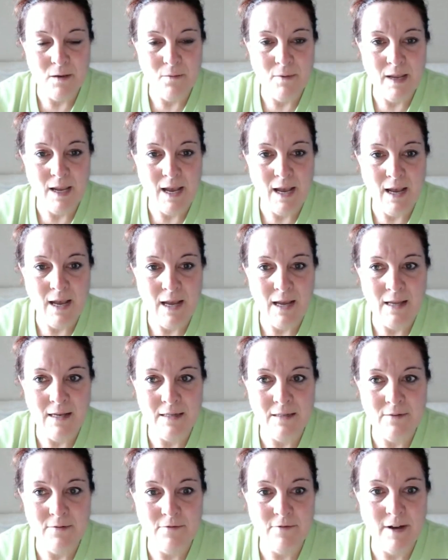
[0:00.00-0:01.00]
We
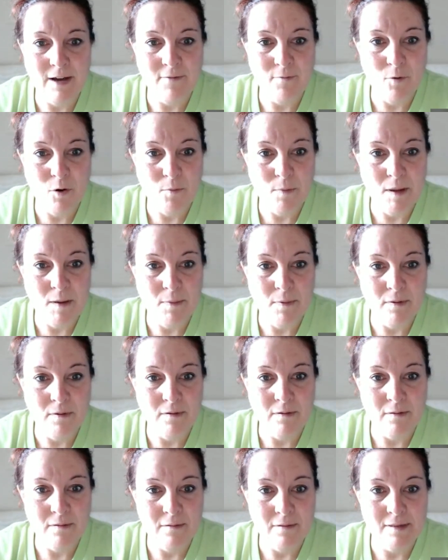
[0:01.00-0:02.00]
had 5 more
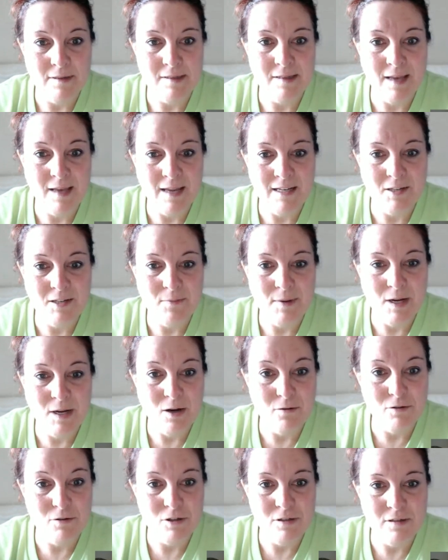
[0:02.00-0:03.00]
people decide to be
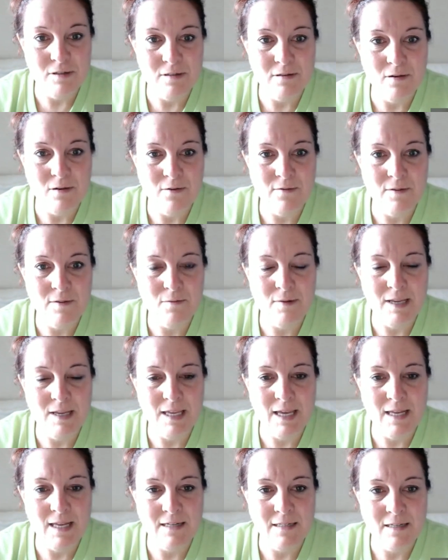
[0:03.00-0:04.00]
coaches over the
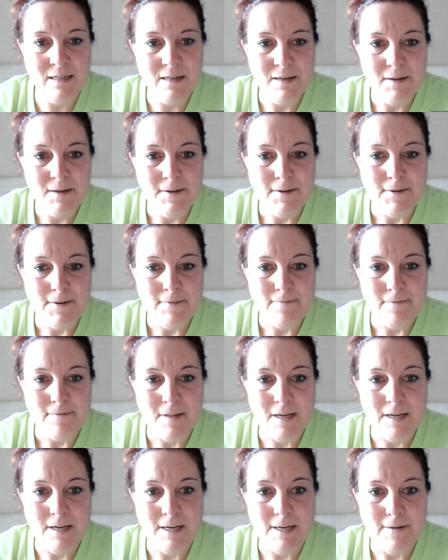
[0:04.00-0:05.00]
weekend.
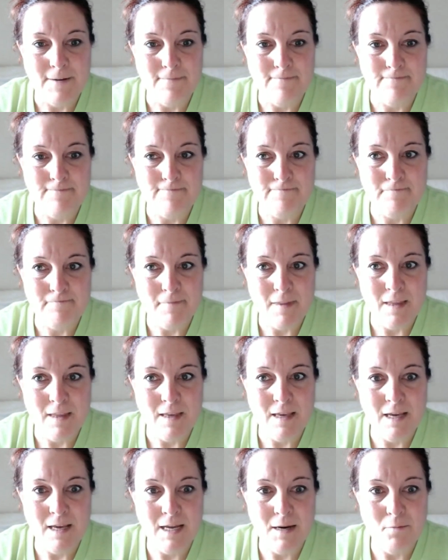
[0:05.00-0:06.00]
And
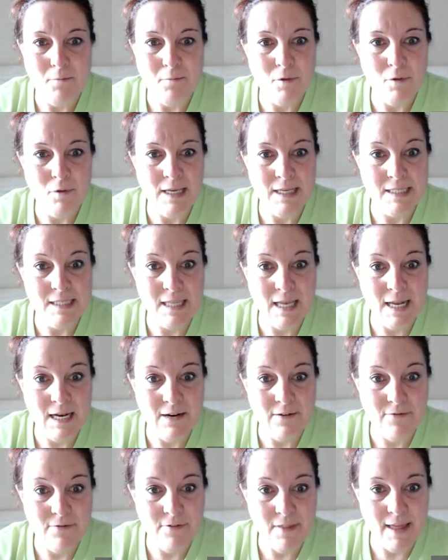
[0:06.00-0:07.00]
I'm really
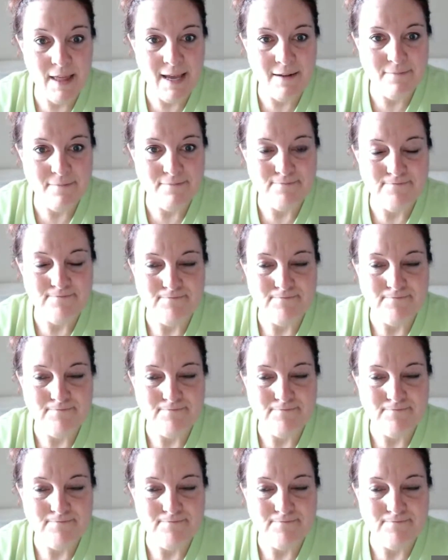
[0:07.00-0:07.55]
excited for that